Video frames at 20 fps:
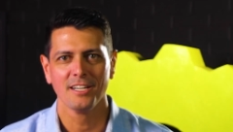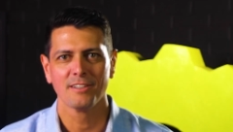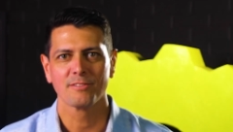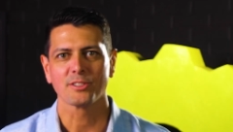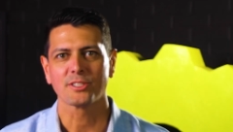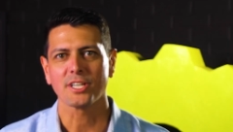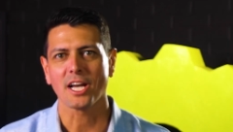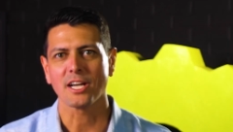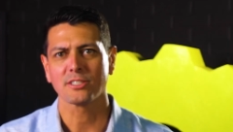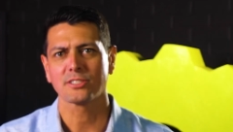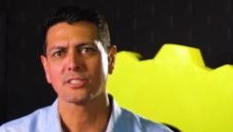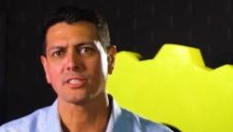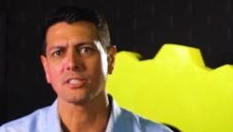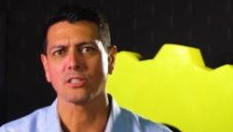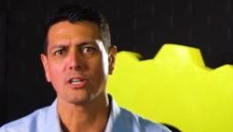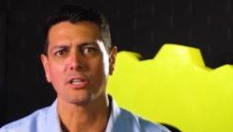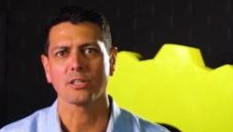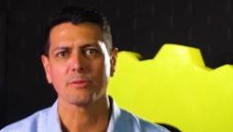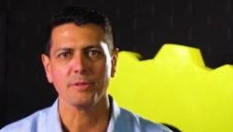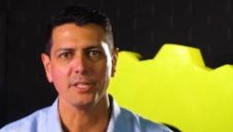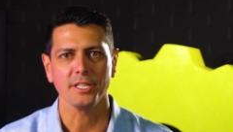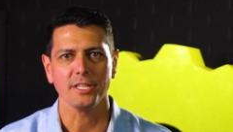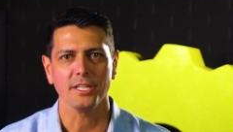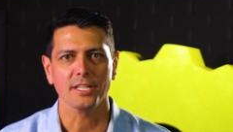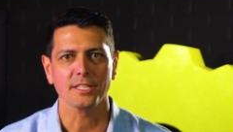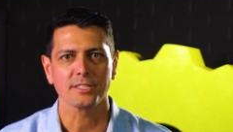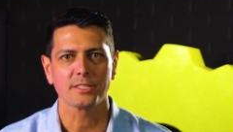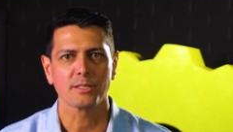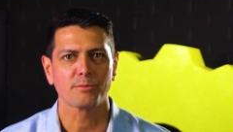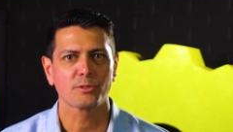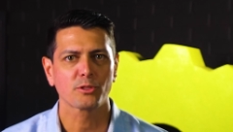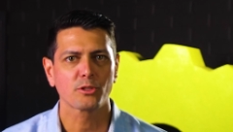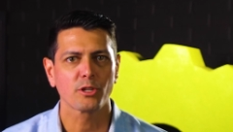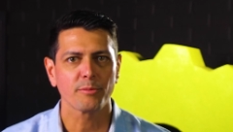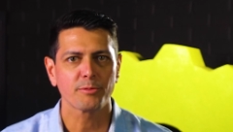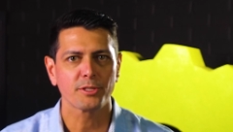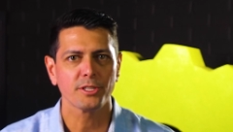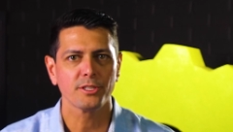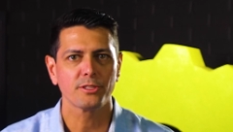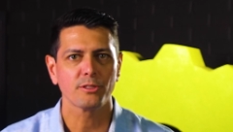For Cyrus and Clark Media,
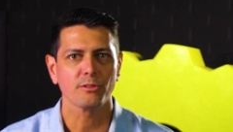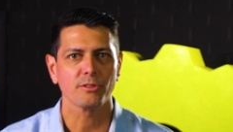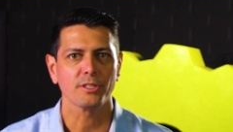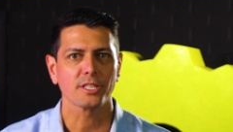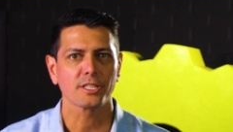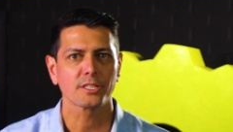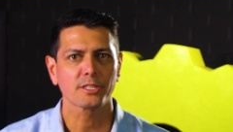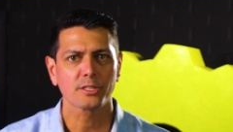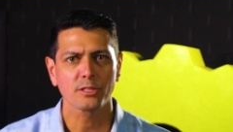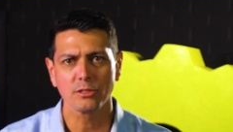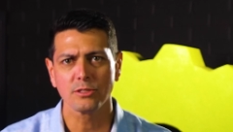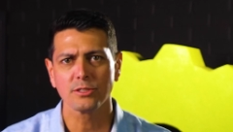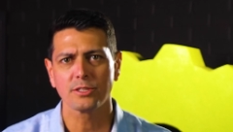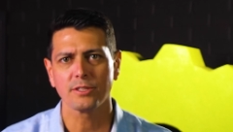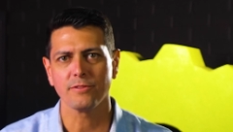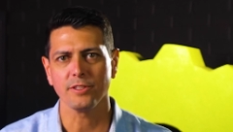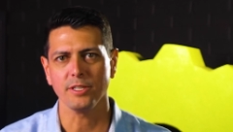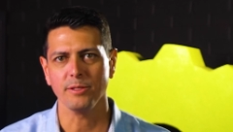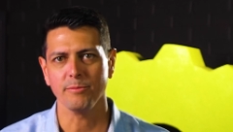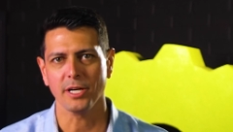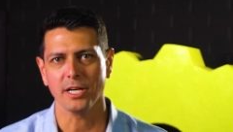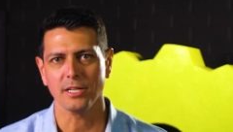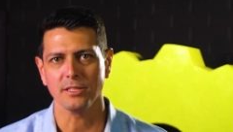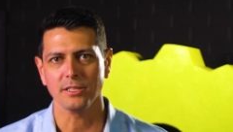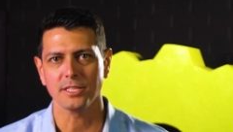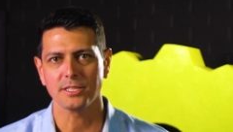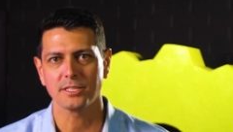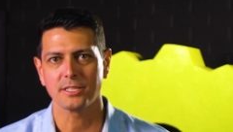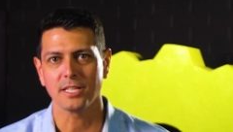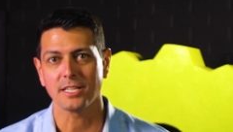subscription to an exclusive email list